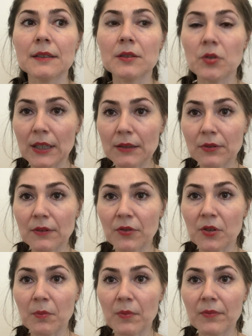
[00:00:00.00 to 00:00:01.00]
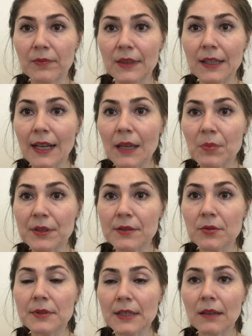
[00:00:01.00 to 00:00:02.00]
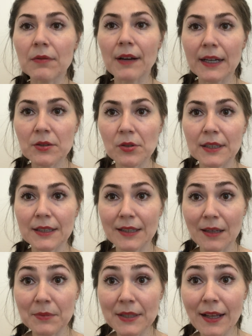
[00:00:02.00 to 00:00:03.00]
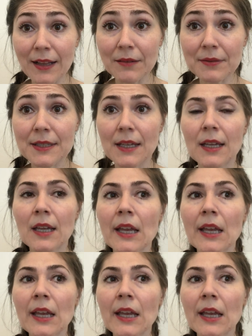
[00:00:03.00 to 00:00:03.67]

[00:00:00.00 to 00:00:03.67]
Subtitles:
grateful for the neighbors who self-isolated themselves,